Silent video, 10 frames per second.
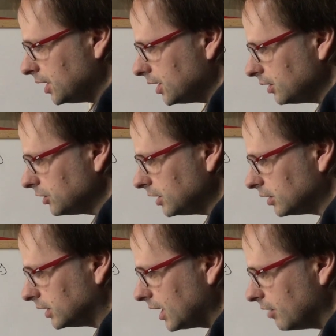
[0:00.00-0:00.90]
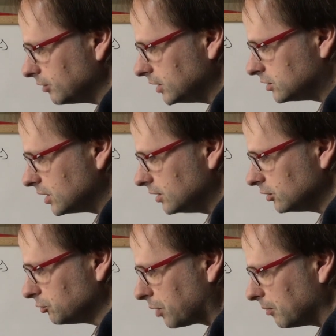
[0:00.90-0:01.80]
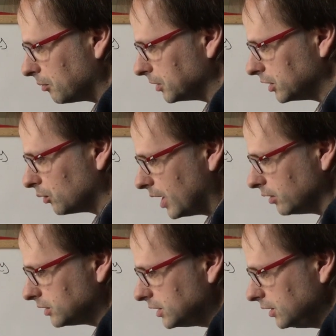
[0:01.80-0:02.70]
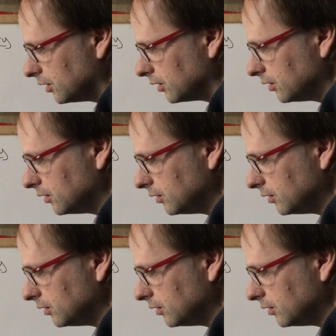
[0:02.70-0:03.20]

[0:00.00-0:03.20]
And I think concavity changes probably around here.